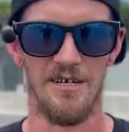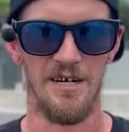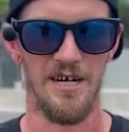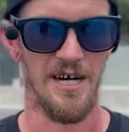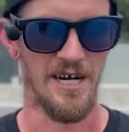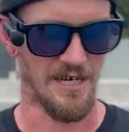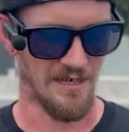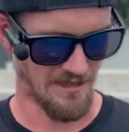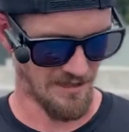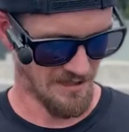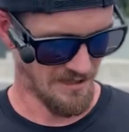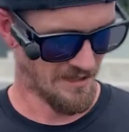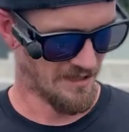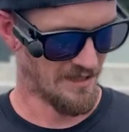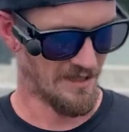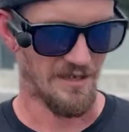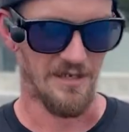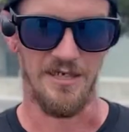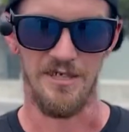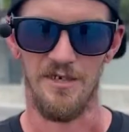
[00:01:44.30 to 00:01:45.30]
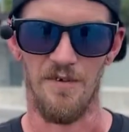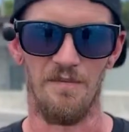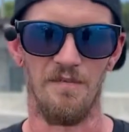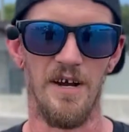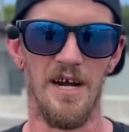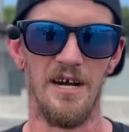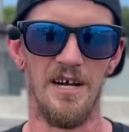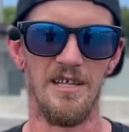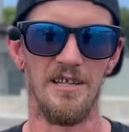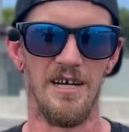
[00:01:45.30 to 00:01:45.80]
great. These are
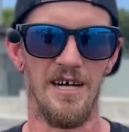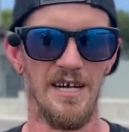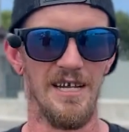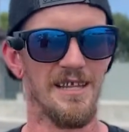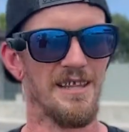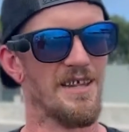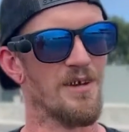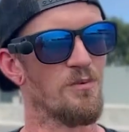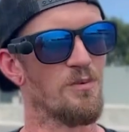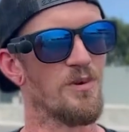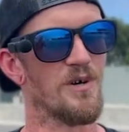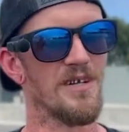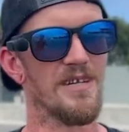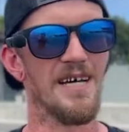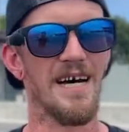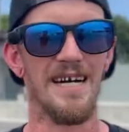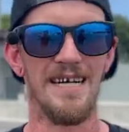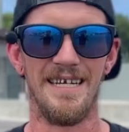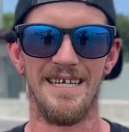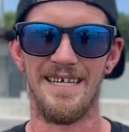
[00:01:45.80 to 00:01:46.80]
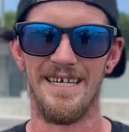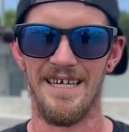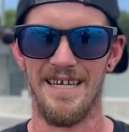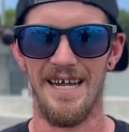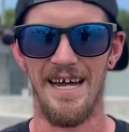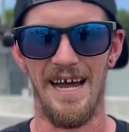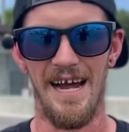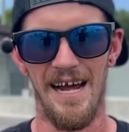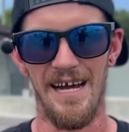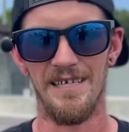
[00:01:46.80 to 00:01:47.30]
very light. They will not get
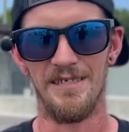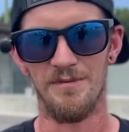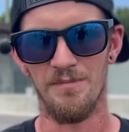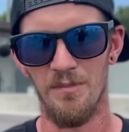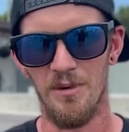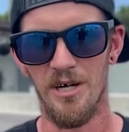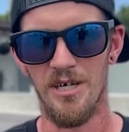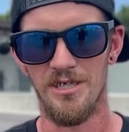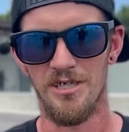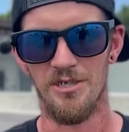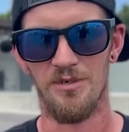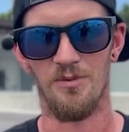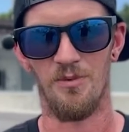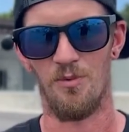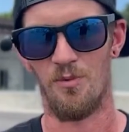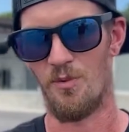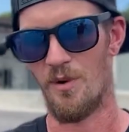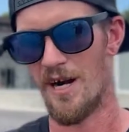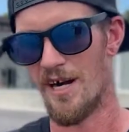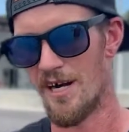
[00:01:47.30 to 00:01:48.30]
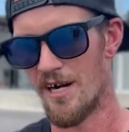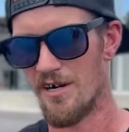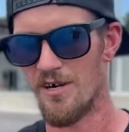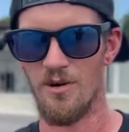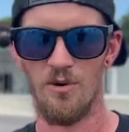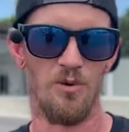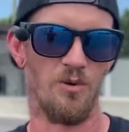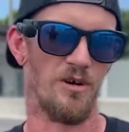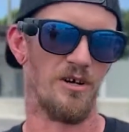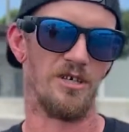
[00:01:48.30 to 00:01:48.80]
as much wear
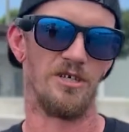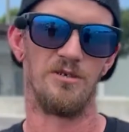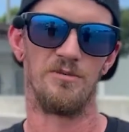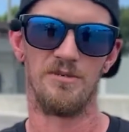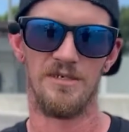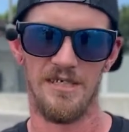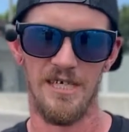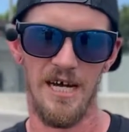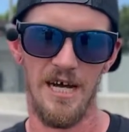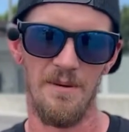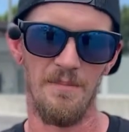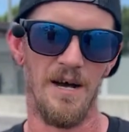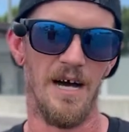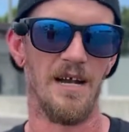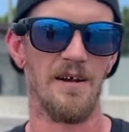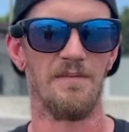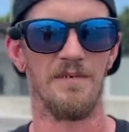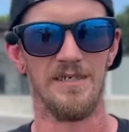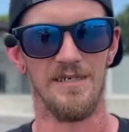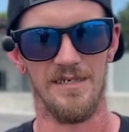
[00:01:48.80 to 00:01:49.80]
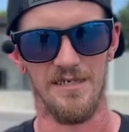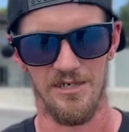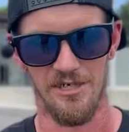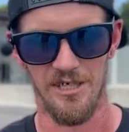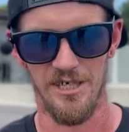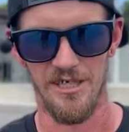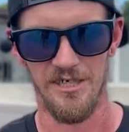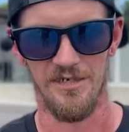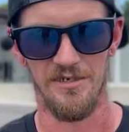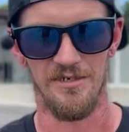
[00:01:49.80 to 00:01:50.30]
or use time out of a
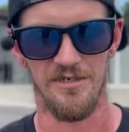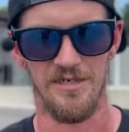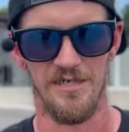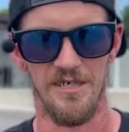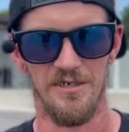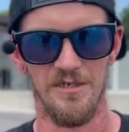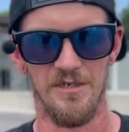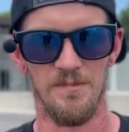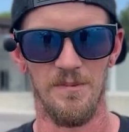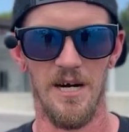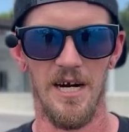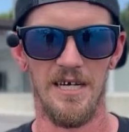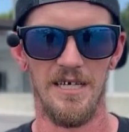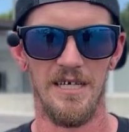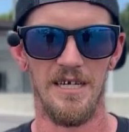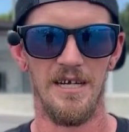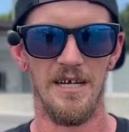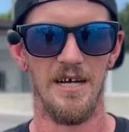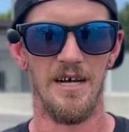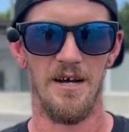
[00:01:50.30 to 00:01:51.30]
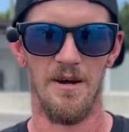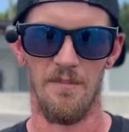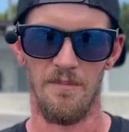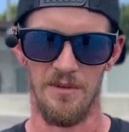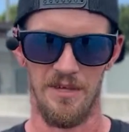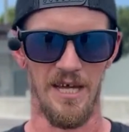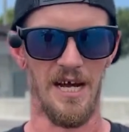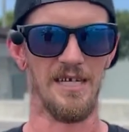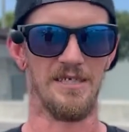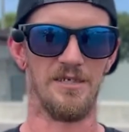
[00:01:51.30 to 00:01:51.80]
traditional steel sprocket,
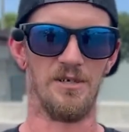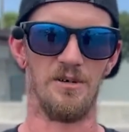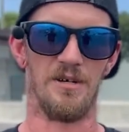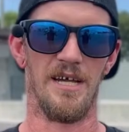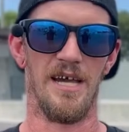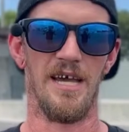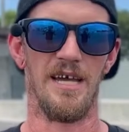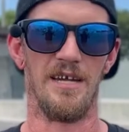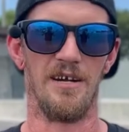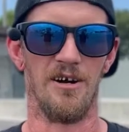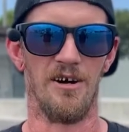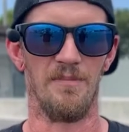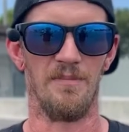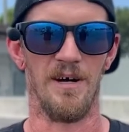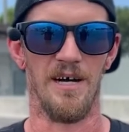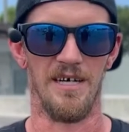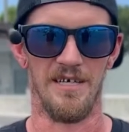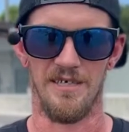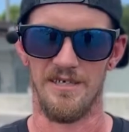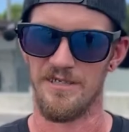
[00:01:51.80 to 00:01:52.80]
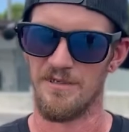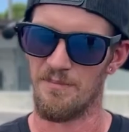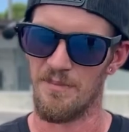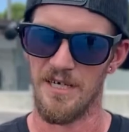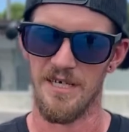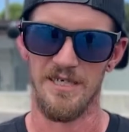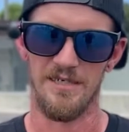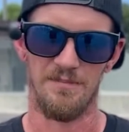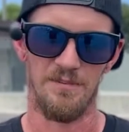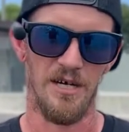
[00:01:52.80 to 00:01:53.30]
but that's okay in our mind because the
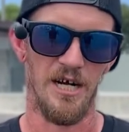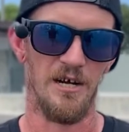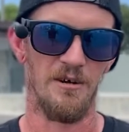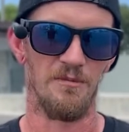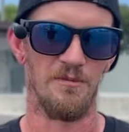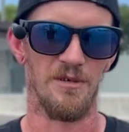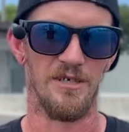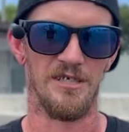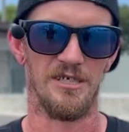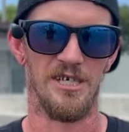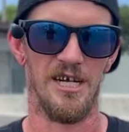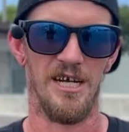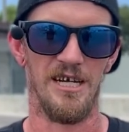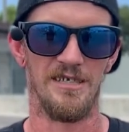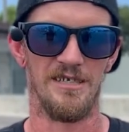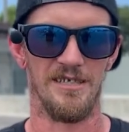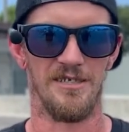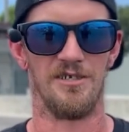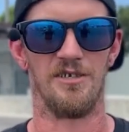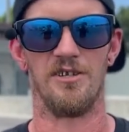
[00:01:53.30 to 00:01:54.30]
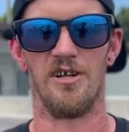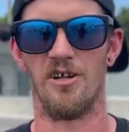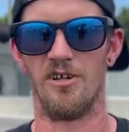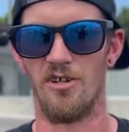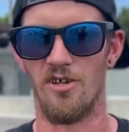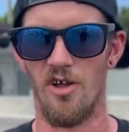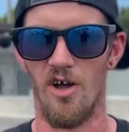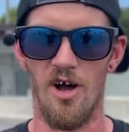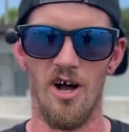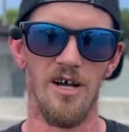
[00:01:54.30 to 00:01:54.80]
biggest problem with chains is the
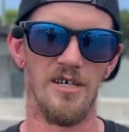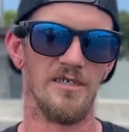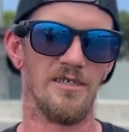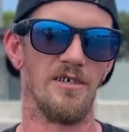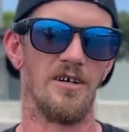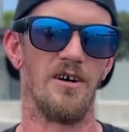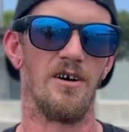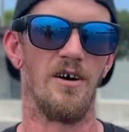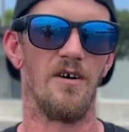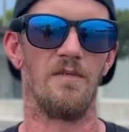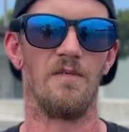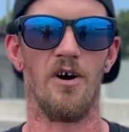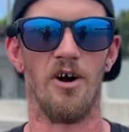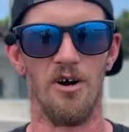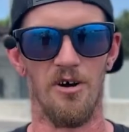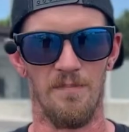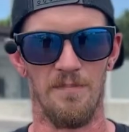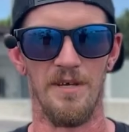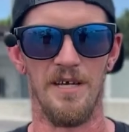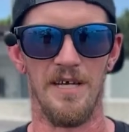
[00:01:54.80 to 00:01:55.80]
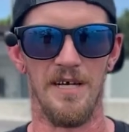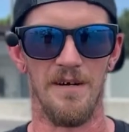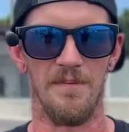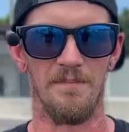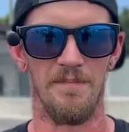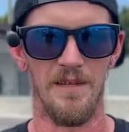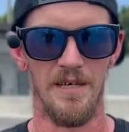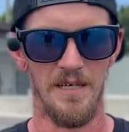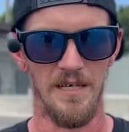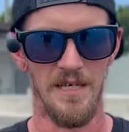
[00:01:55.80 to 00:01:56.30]
loss of RPM.
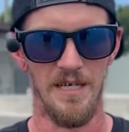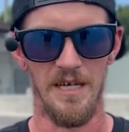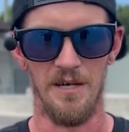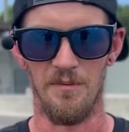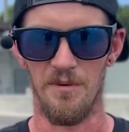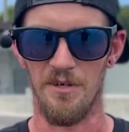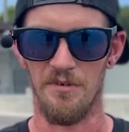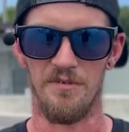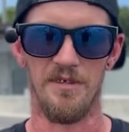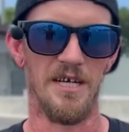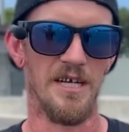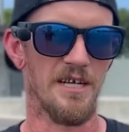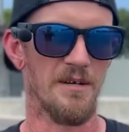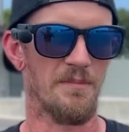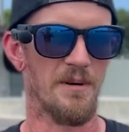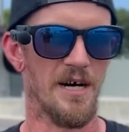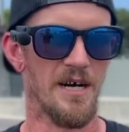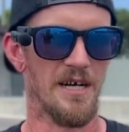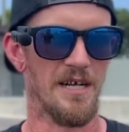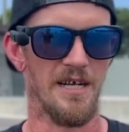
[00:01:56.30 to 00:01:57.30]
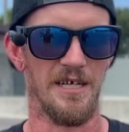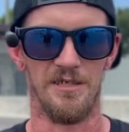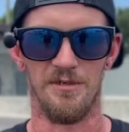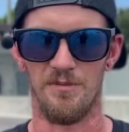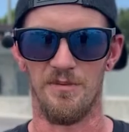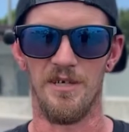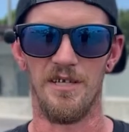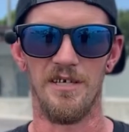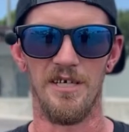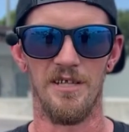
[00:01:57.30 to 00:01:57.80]
And when you think about it, it's
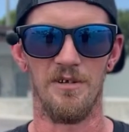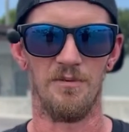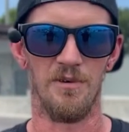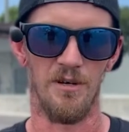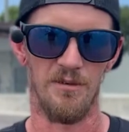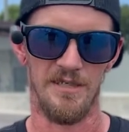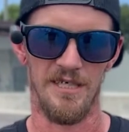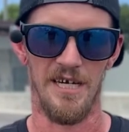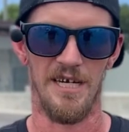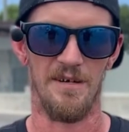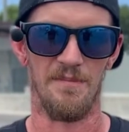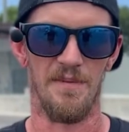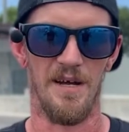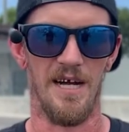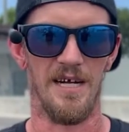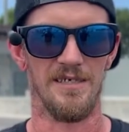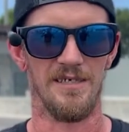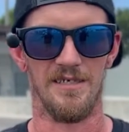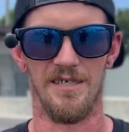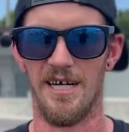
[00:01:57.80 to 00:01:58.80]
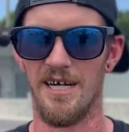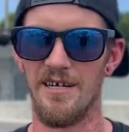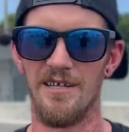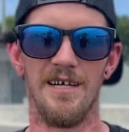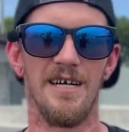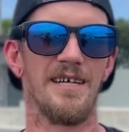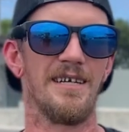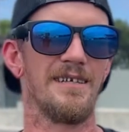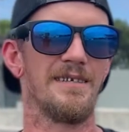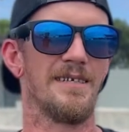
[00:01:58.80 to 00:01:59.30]
really the rotating mass, kind of
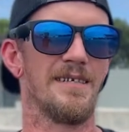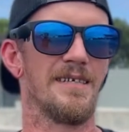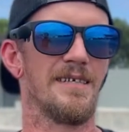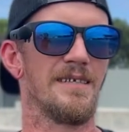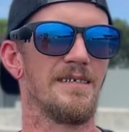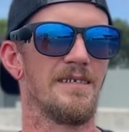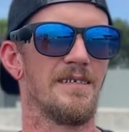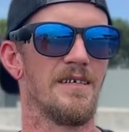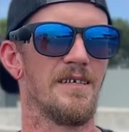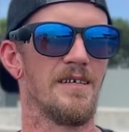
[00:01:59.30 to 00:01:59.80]
like a